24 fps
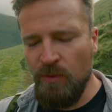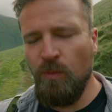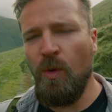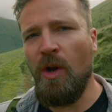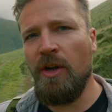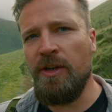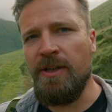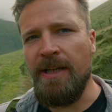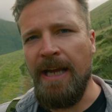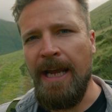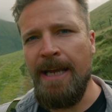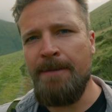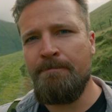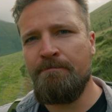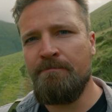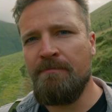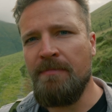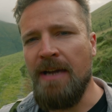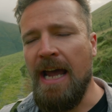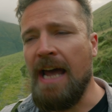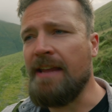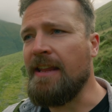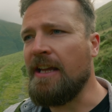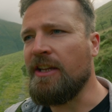one day
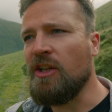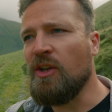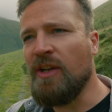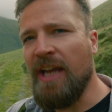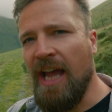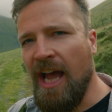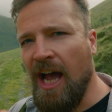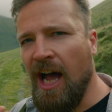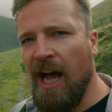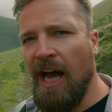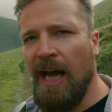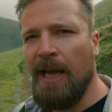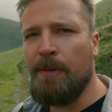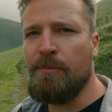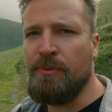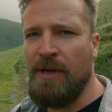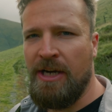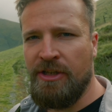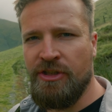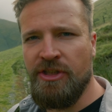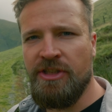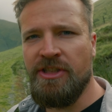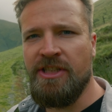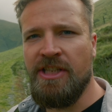and then you get a high
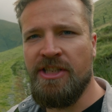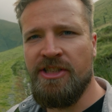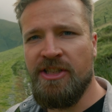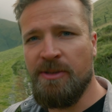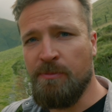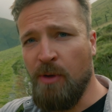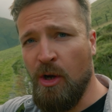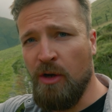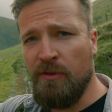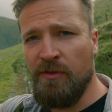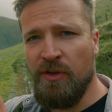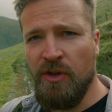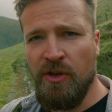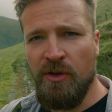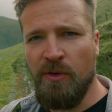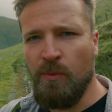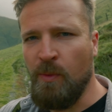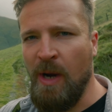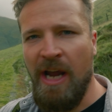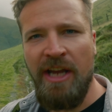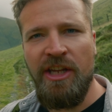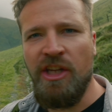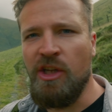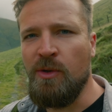pressure system over you
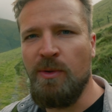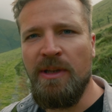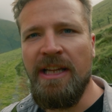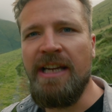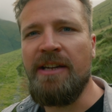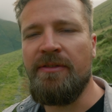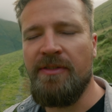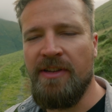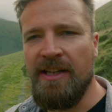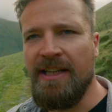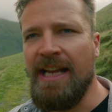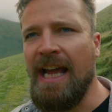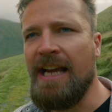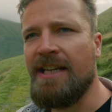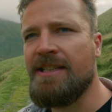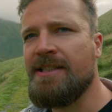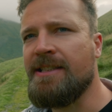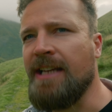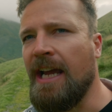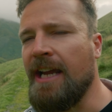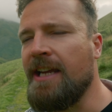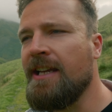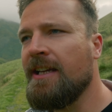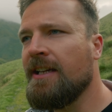where you live the next
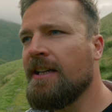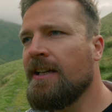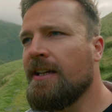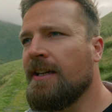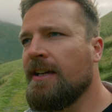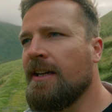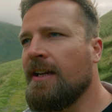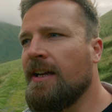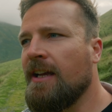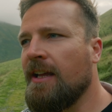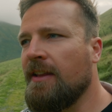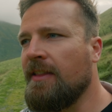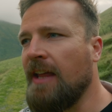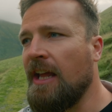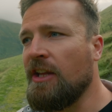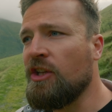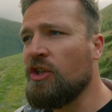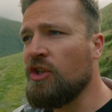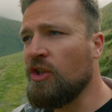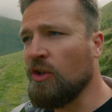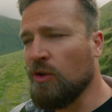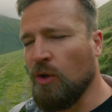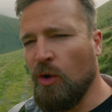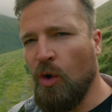day, then
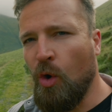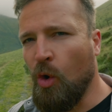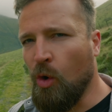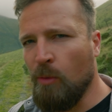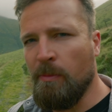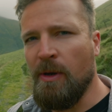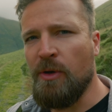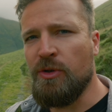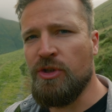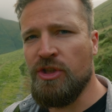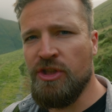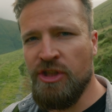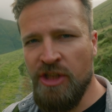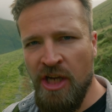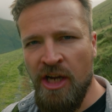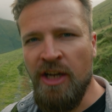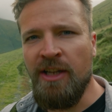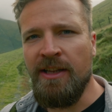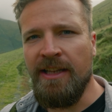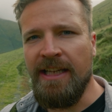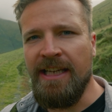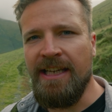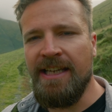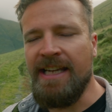you'll almost
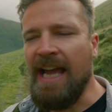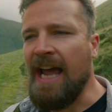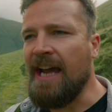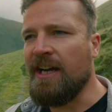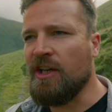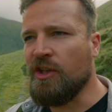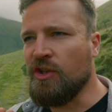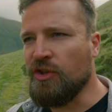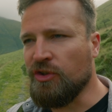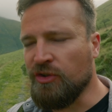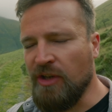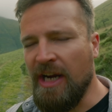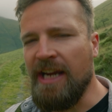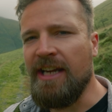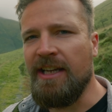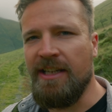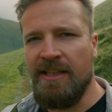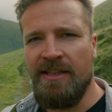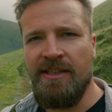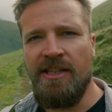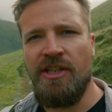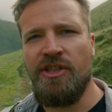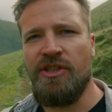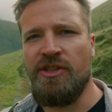certainly get great
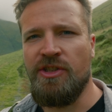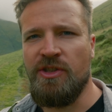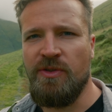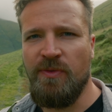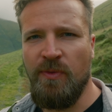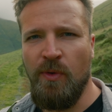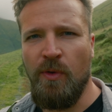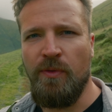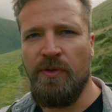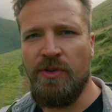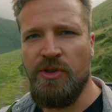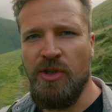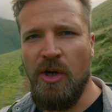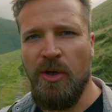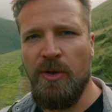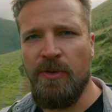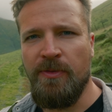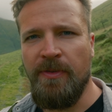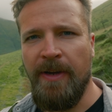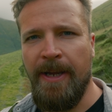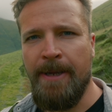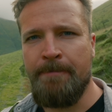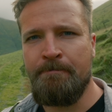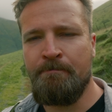conditions for
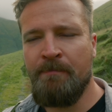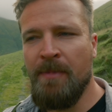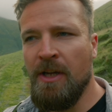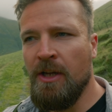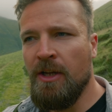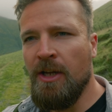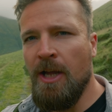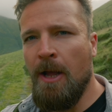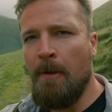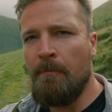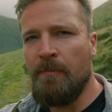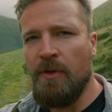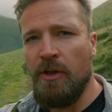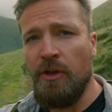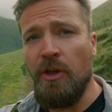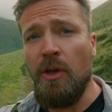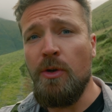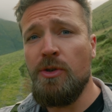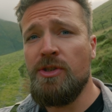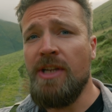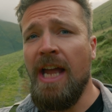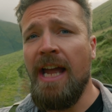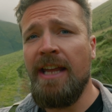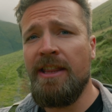photography.
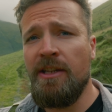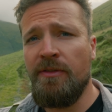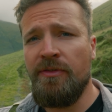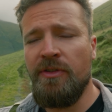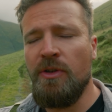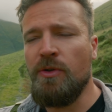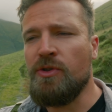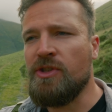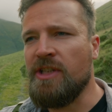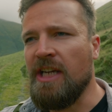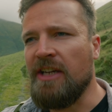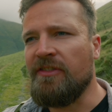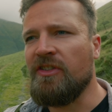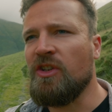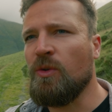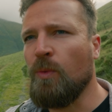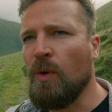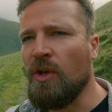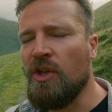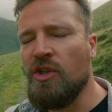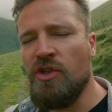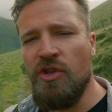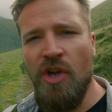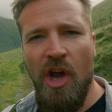Use that in the future if you
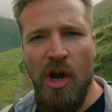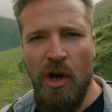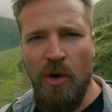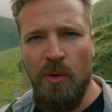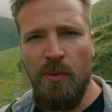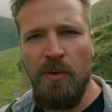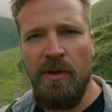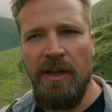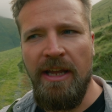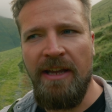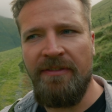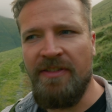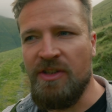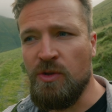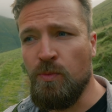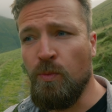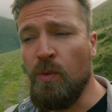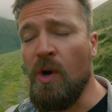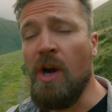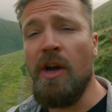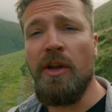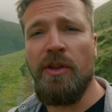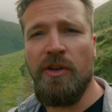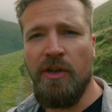want to know if it's
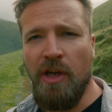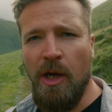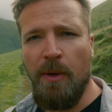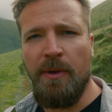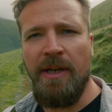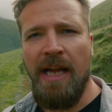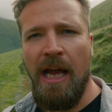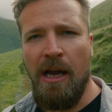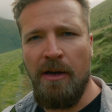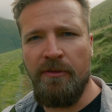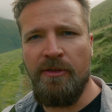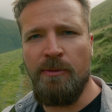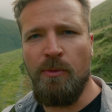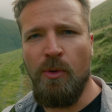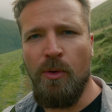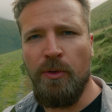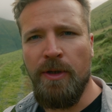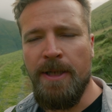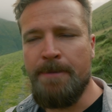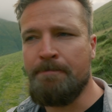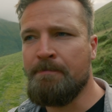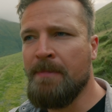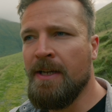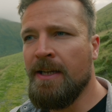worth going out of a
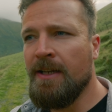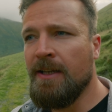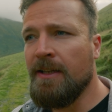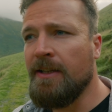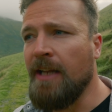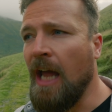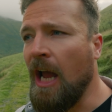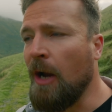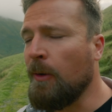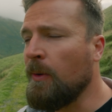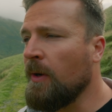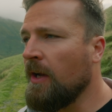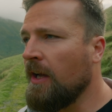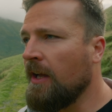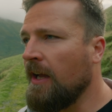morning. Now,